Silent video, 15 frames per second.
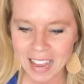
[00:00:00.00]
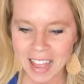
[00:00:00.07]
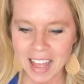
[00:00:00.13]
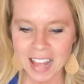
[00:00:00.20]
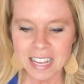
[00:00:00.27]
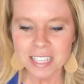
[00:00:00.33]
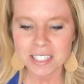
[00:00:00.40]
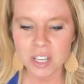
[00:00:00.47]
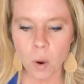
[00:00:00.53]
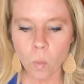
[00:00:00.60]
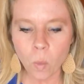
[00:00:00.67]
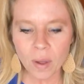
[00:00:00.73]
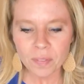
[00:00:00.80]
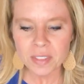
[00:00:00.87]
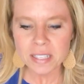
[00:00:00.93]
So
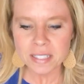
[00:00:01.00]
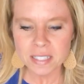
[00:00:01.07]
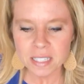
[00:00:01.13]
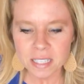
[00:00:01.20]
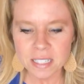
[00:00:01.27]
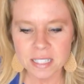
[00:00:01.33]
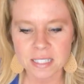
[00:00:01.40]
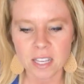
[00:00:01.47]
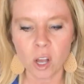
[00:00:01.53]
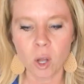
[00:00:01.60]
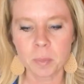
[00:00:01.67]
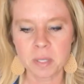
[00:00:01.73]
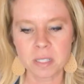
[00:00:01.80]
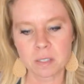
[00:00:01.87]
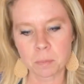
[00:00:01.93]
what this does is it helps
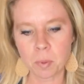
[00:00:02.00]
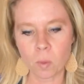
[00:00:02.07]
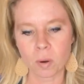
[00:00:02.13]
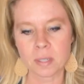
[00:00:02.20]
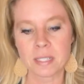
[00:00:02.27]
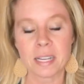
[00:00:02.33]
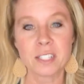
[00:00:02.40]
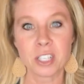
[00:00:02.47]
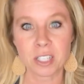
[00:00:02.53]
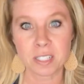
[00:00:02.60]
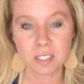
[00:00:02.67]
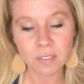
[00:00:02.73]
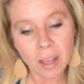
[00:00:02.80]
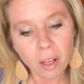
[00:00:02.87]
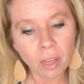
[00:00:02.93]
support digestive
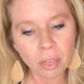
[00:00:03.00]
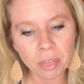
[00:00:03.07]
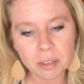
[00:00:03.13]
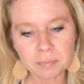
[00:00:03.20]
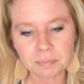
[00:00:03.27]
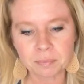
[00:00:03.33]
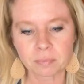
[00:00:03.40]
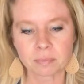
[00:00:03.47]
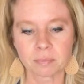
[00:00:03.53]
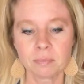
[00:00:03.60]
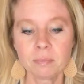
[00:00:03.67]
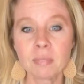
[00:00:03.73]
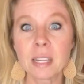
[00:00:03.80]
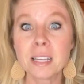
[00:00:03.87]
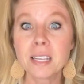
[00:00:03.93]
health,
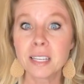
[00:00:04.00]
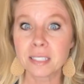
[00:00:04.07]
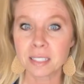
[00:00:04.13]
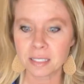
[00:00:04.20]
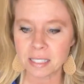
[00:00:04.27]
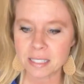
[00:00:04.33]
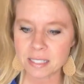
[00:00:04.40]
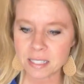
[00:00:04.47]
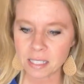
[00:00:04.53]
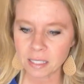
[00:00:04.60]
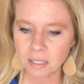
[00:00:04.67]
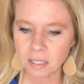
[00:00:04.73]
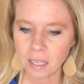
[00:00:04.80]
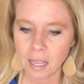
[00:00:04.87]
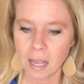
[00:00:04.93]
gut cleansing.
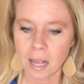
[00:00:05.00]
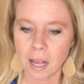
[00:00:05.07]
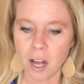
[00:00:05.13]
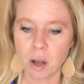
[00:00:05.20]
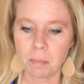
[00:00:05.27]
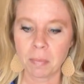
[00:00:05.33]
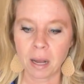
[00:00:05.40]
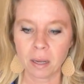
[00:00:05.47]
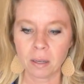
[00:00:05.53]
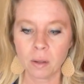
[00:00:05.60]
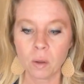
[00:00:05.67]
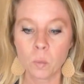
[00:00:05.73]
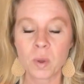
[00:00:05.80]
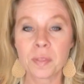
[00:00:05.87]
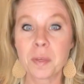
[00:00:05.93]

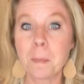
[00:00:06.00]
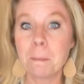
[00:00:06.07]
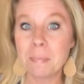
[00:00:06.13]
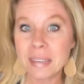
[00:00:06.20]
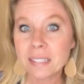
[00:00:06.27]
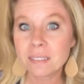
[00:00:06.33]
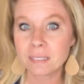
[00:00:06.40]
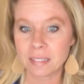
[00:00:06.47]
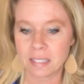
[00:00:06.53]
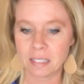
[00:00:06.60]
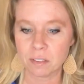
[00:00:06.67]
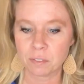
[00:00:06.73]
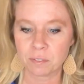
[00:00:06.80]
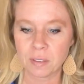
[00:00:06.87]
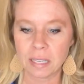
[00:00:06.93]
With the mint
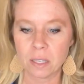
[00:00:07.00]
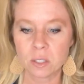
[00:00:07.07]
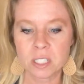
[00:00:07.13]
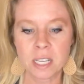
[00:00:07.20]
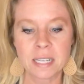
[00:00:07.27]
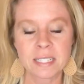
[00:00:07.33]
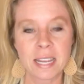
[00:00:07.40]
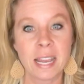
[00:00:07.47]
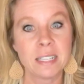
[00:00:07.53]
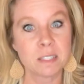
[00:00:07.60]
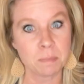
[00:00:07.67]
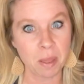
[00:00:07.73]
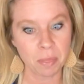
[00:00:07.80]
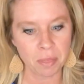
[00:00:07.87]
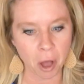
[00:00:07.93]
leaf, it contains
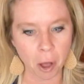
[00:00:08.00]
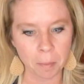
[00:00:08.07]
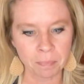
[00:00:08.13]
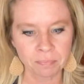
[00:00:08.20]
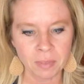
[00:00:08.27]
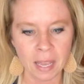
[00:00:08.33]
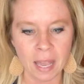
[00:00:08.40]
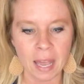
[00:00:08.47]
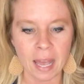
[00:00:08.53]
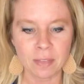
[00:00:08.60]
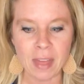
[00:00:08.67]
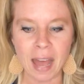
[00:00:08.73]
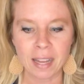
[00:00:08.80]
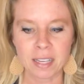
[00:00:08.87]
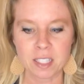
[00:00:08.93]
menthol. That
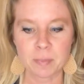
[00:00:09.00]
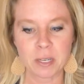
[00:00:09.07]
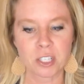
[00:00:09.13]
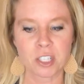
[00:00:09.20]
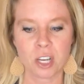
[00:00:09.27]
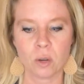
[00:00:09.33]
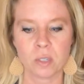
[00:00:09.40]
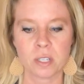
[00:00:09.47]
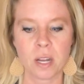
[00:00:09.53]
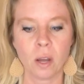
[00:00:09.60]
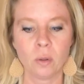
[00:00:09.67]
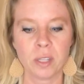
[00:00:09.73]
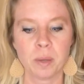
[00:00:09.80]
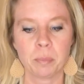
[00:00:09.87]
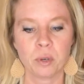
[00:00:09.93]
has been shown to not only
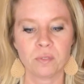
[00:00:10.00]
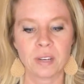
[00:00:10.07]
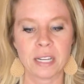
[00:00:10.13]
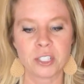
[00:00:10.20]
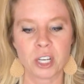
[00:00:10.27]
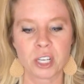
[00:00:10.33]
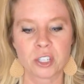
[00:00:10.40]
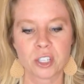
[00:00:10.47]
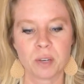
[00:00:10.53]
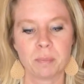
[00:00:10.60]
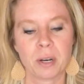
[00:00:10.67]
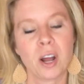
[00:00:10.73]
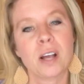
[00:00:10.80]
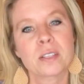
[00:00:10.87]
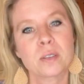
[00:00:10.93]
improve digestion, but
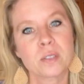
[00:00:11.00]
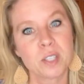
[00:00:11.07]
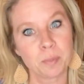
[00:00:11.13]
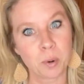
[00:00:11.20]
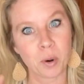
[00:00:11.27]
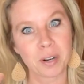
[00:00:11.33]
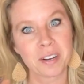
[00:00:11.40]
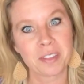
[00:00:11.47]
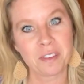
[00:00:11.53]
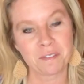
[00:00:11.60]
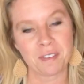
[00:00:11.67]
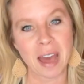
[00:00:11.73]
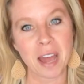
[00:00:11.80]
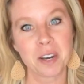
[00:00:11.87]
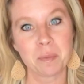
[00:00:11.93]
also support the
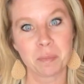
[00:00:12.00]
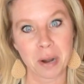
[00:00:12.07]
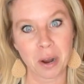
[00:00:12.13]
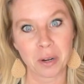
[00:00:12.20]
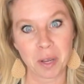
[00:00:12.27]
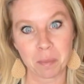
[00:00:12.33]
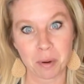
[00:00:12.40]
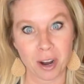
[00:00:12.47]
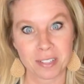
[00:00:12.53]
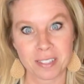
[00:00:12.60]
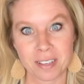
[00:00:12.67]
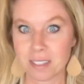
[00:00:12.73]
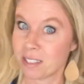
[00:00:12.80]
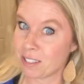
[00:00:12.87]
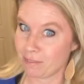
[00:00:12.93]
fat browning
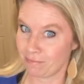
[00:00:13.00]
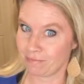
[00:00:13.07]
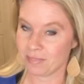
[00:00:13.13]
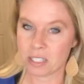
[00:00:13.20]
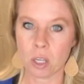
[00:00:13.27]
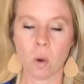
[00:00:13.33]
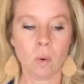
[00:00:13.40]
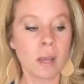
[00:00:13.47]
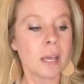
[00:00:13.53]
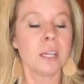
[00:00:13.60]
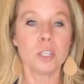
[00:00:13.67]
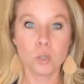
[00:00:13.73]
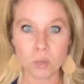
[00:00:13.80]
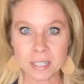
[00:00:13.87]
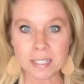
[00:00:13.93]
process. So you
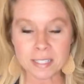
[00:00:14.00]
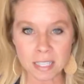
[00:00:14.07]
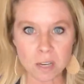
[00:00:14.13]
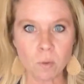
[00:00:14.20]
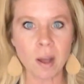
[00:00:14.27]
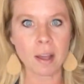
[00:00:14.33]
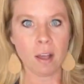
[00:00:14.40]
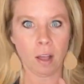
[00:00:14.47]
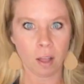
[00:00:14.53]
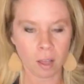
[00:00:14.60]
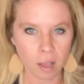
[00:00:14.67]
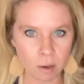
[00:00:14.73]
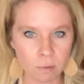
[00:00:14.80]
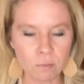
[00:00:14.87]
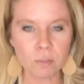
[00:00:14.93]
can see why
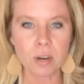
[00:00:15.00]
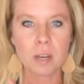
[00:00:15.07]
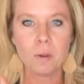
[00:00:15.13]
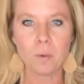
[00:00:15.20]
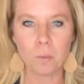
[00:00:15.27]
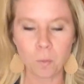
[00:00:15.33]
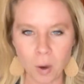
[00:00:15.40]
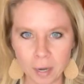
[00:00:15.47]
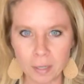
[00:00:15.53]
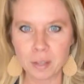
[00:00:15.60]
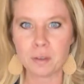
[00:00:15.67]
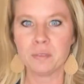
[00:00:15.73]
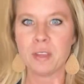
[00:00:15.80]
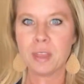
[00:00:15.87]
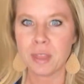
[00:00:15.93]
every one of
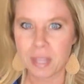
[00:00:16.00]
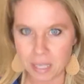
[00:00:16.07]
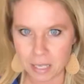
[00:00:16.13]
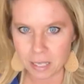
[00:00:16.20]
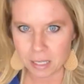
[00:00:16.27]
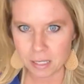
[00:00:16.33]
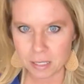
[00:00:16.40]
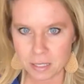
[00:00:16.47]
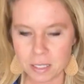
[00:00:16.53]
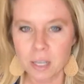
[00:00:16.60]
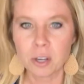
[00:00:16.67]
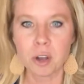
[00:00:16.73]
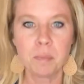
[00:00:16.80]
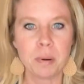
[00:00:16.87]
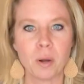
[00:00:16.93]
these
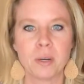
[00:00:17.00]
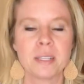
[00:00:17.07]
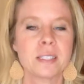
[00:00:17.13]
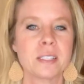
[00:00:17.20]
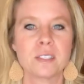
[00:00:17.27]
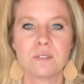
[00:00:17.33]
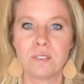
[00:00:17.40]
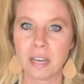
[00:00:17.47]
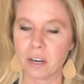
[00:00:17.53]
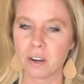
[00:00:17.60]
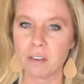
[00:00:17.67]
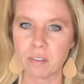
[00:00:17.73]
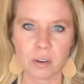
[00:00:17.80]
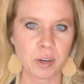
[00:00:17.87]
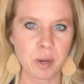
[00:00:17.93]
components is very,
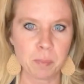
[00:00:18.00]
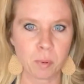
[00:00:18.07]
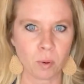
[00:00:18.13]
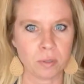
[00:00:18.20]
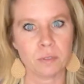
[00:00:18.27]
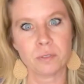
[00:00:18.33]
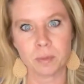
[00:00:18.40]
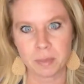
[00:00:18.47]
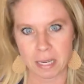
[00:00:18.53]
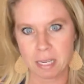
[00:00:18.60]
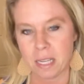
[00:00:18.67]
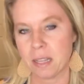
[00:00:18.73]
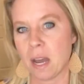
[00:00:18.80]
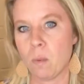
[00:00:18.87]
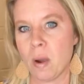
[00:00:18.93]
very important from taking
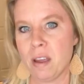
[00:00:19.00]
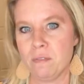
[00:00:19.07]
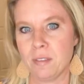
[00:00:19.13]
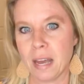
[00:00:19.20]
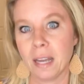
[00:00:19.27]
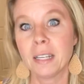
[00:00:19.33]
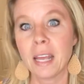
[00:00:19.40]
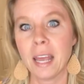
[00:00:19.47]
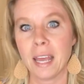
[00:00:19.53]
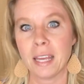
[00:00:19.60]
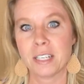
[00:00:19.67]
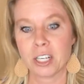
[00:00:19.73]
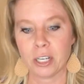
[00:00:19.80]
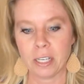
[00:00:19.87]
that white fat and turning it